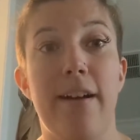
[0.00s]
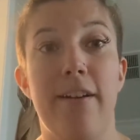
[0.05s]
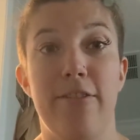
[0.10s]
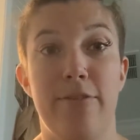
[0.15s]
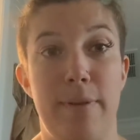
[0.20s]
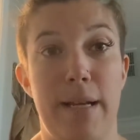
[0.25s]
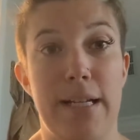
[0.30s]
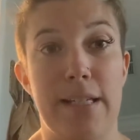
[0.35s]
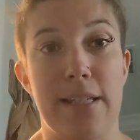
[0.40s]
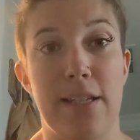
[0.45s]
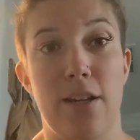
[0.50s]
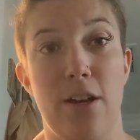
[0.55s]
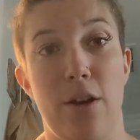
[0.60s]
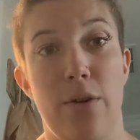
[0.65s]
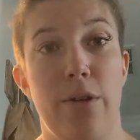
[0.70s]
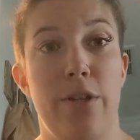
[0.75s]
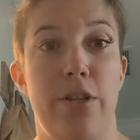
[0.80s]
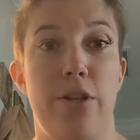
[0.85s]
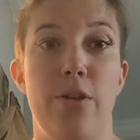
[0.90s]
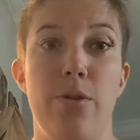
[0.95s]
of
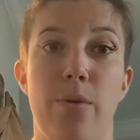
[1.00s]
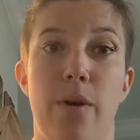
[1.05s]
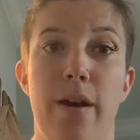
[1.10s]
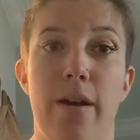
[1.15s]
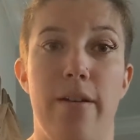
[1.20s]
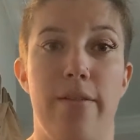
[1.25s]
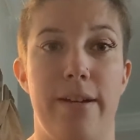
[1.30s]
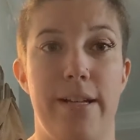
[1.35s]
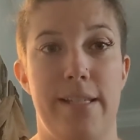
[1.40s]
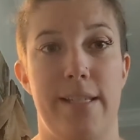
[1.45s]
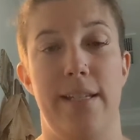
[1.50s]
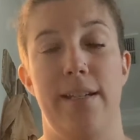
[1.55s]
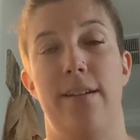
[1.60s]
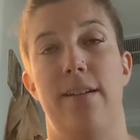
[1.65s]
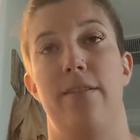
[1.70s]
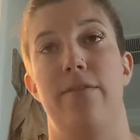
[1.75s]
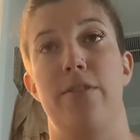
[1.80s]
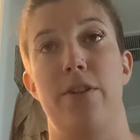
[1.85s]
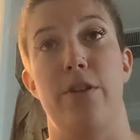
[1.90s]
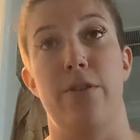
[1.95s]
Mexico and you are a
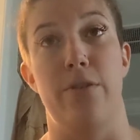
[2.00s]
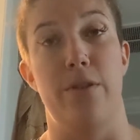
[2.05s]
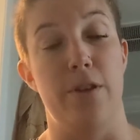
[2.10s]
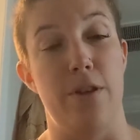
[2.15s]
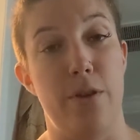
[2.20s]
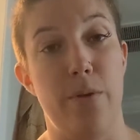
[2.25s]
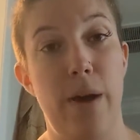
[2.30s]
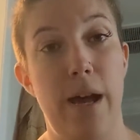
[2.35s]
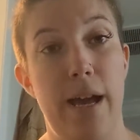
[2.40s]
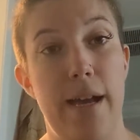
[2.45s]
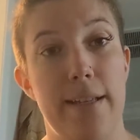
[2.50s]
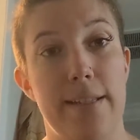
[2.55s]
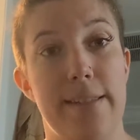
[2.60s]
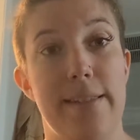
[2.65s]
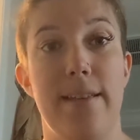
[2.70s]
resident of the US,